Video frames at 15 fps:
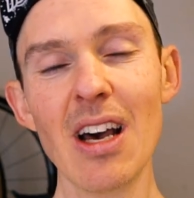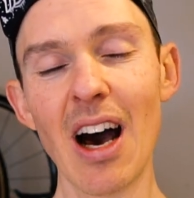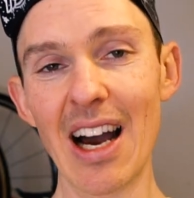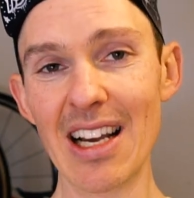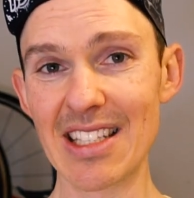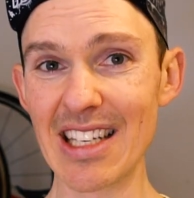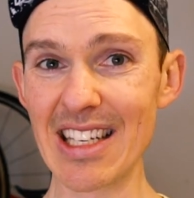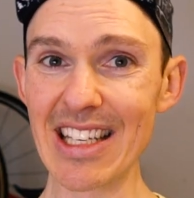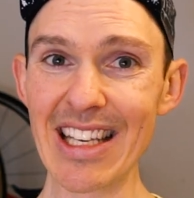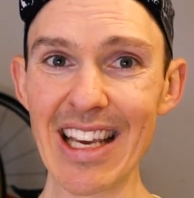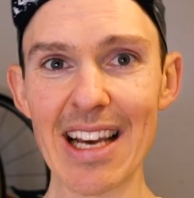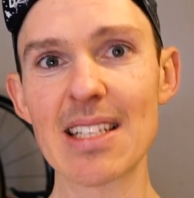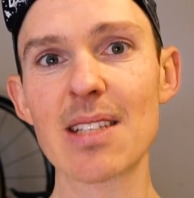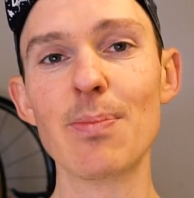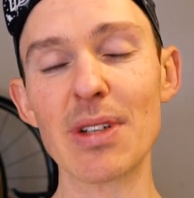I said
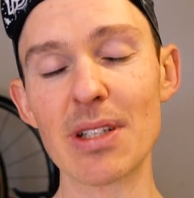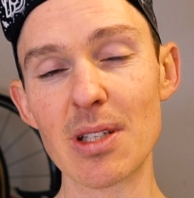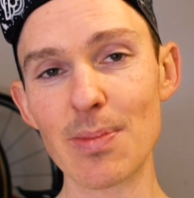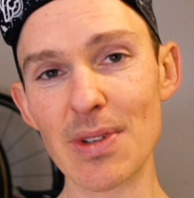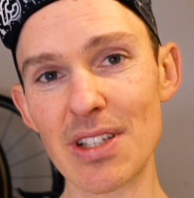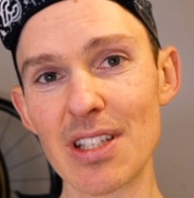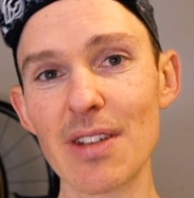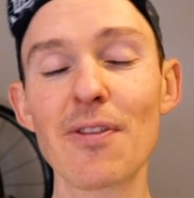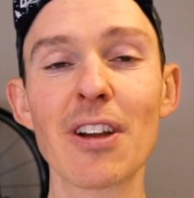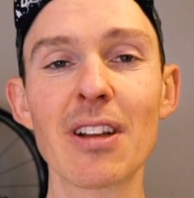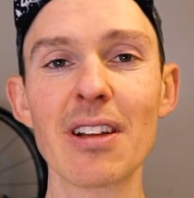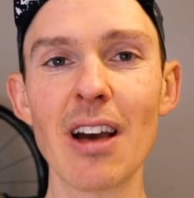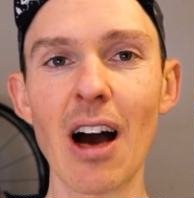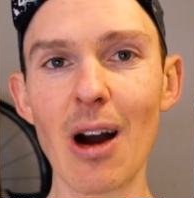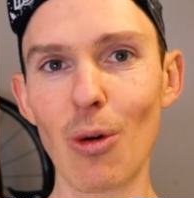yes, but
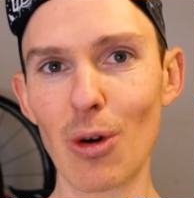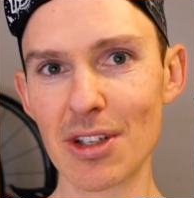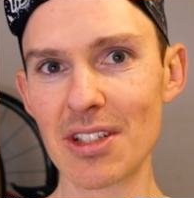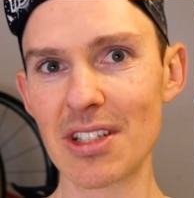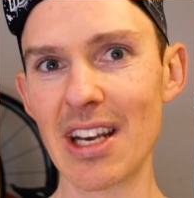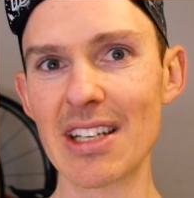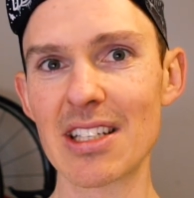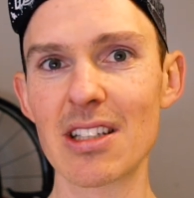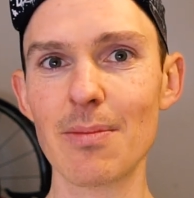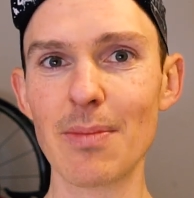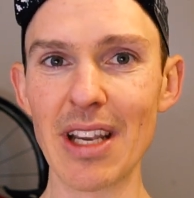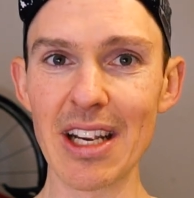specifically I want to test them